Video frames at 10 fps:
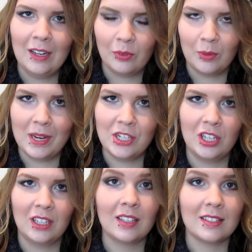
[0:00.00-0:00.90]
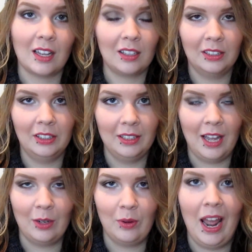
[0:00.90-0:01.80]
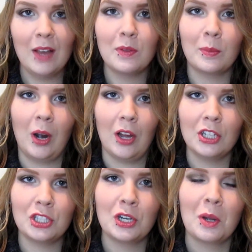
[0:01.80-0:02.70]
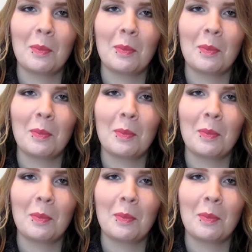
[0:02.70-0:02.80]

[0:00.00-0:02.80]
information because clearly I don't have the brush,